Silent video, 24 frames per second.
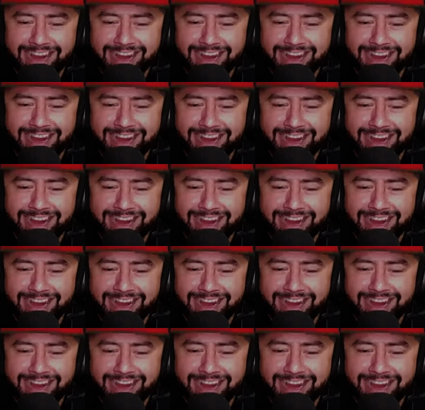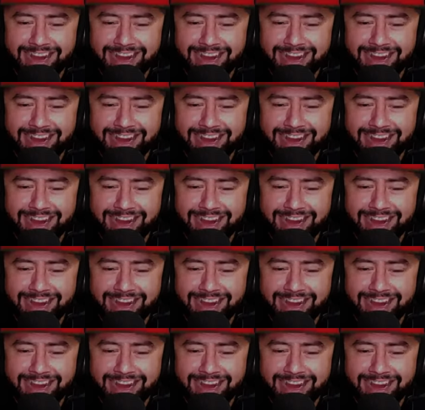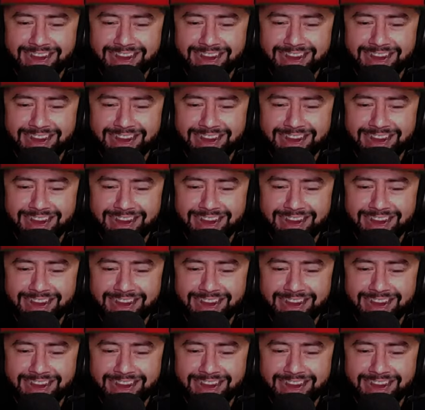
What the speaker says: (no one is talking)